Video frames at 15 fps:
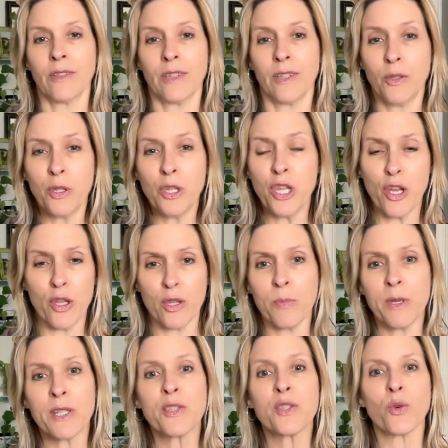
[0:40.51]
the
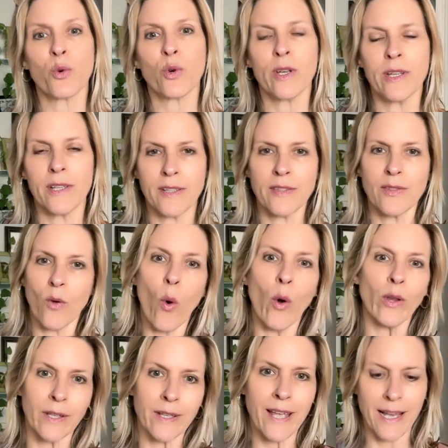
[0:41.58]
big story is
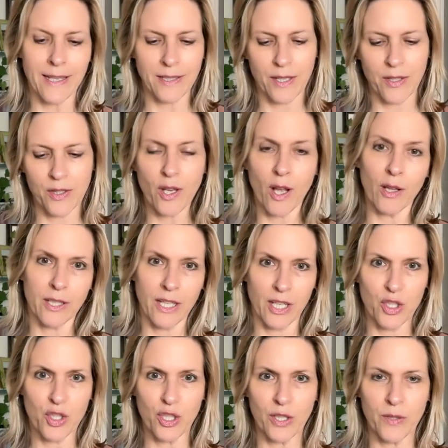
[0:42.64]
oil and gas
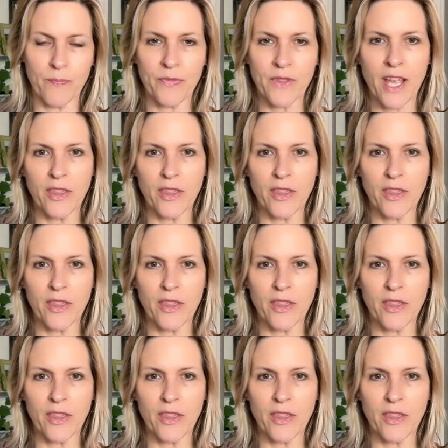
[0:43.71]
consolidation.